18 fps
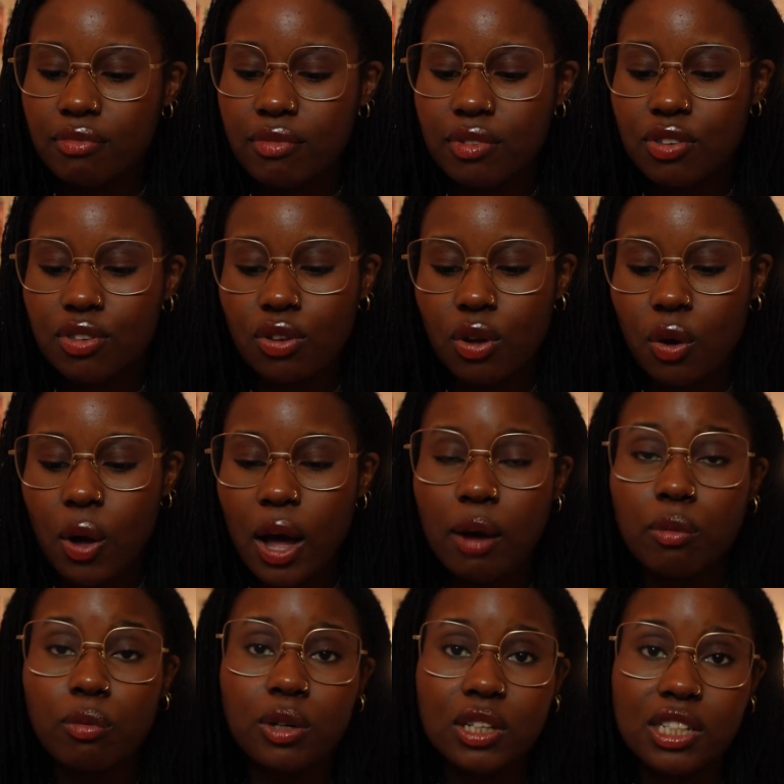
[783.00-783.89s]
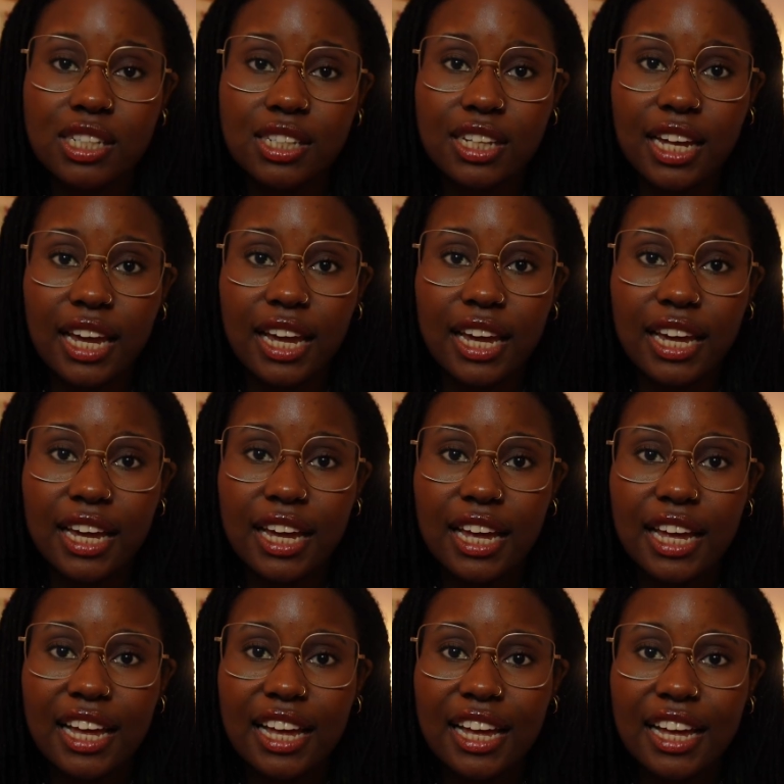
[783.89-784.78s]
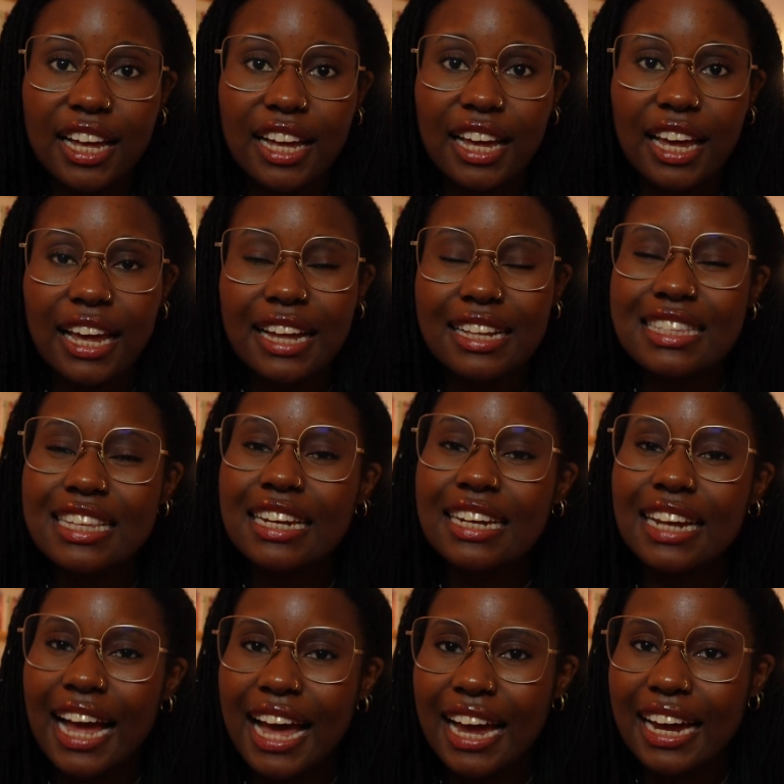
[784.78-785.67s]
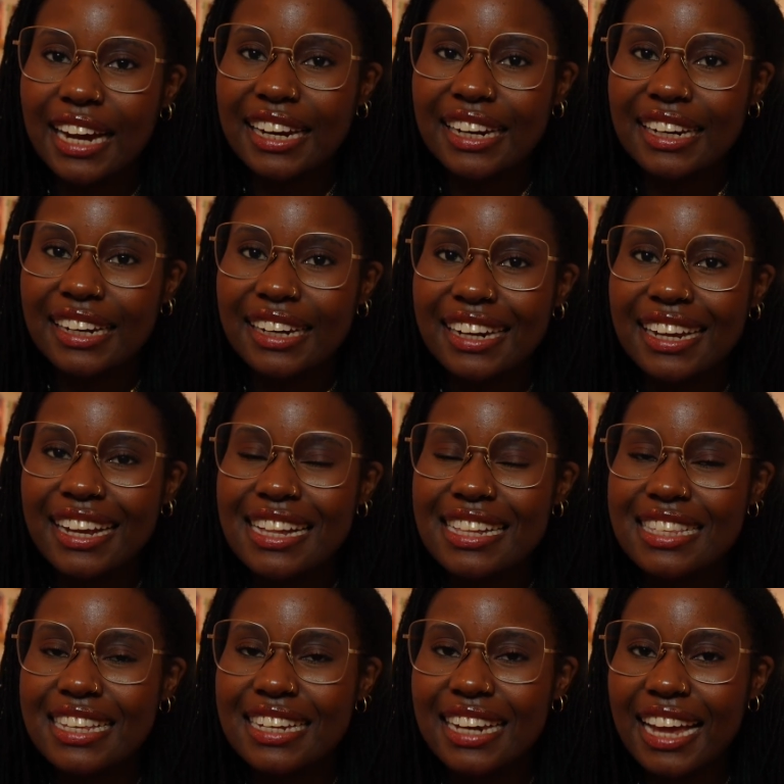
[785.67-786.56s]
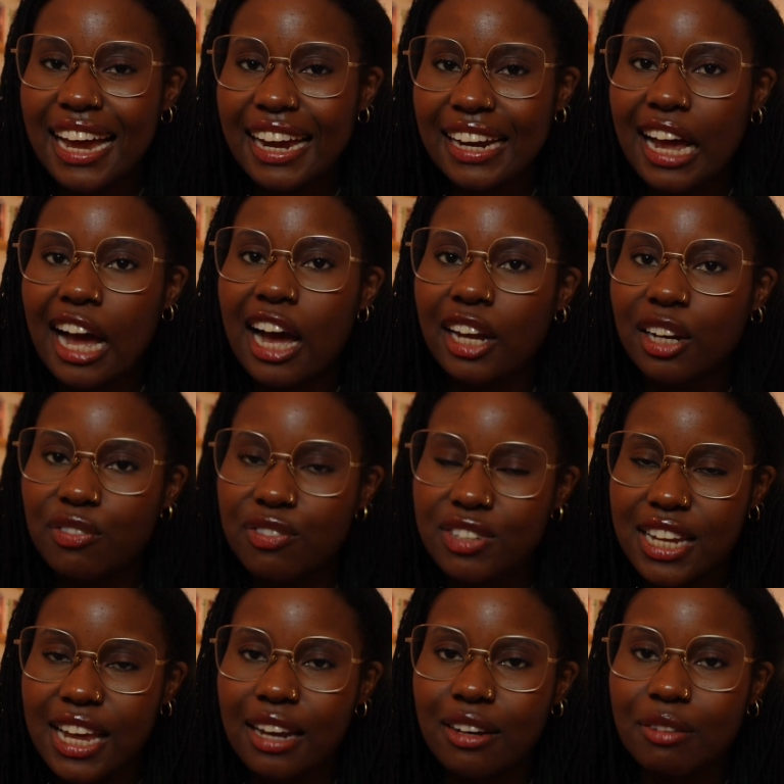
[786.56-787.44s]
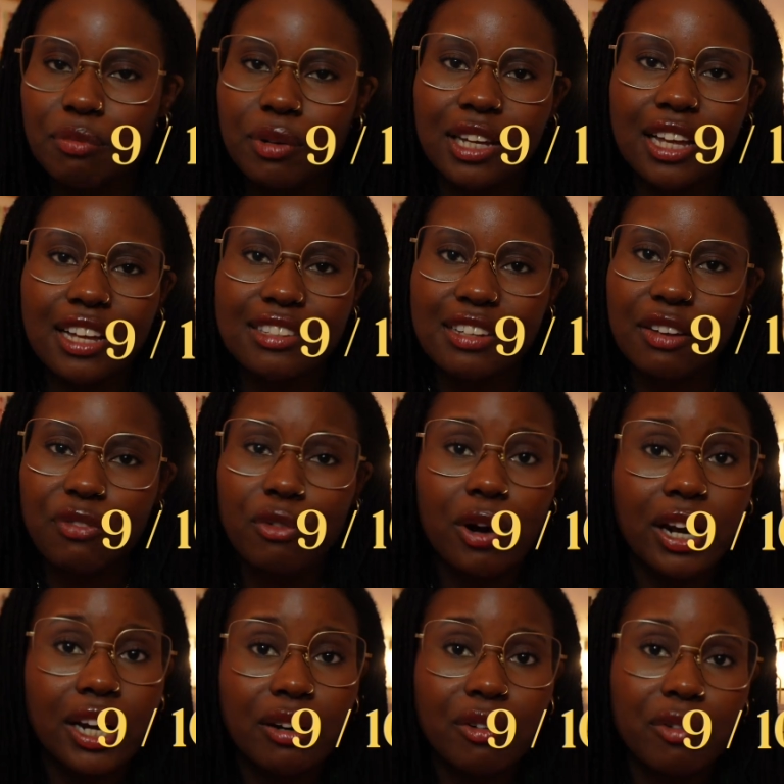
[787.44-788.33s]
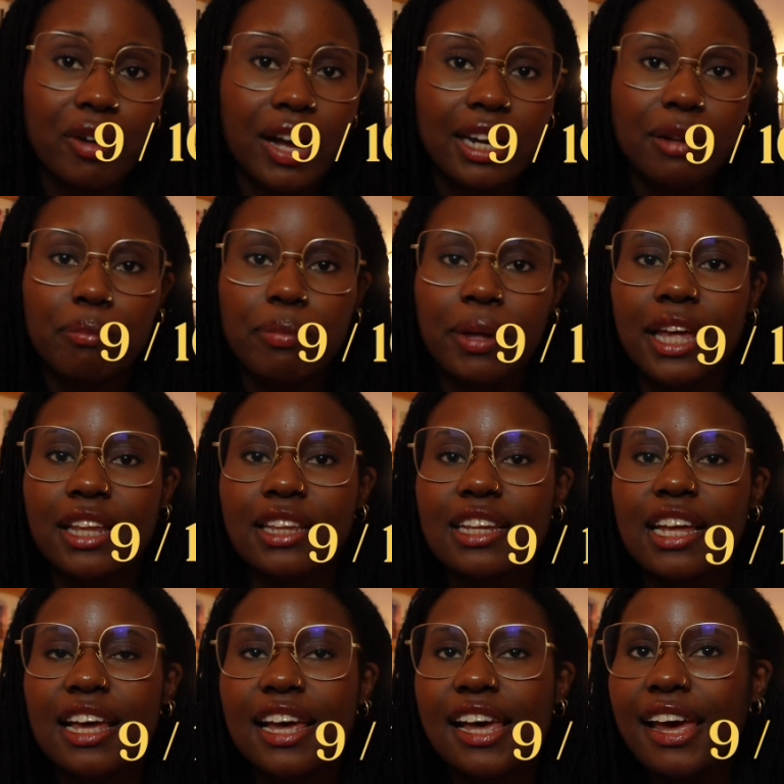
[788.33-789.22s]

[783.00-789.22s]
So I would say it's a 9. It's a 9 out of 10, because I've worn it quite a bit.